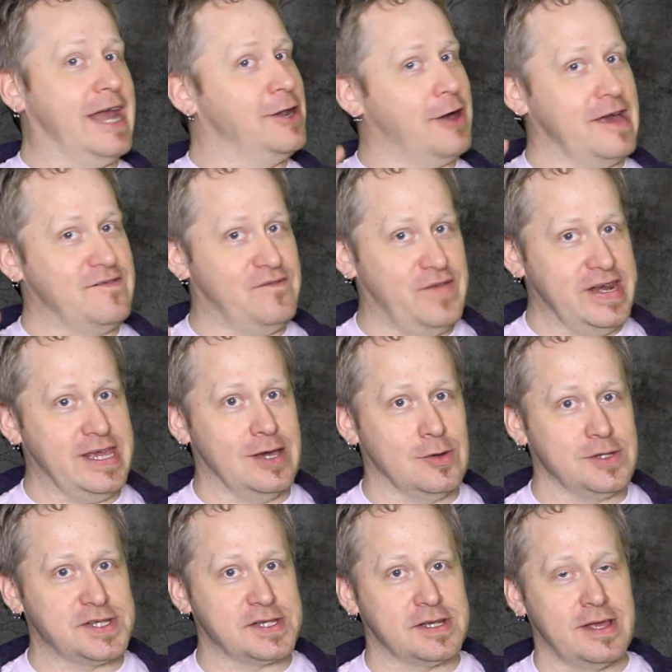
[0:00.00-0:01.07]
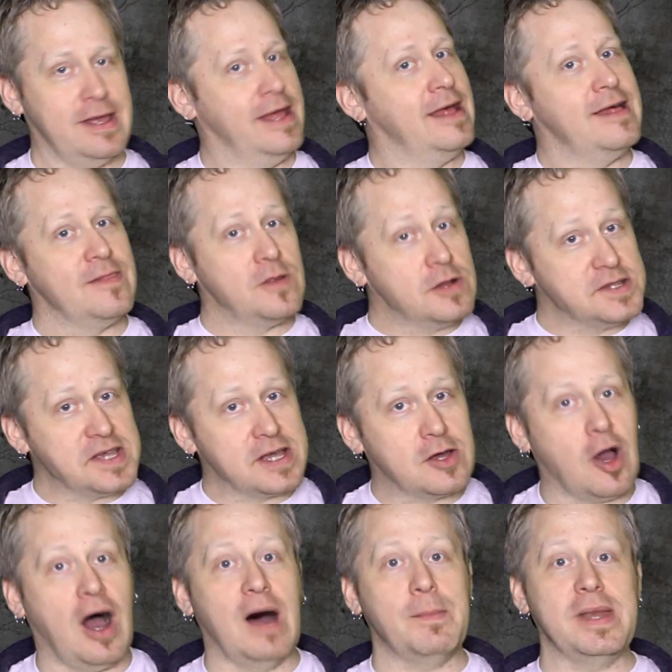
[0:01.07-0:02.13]
and not videos, there is a
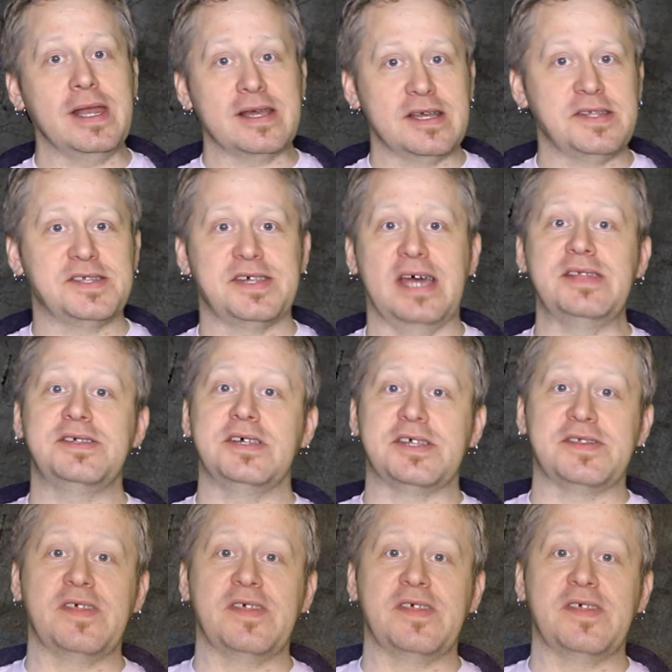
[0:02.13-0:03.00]
common consensus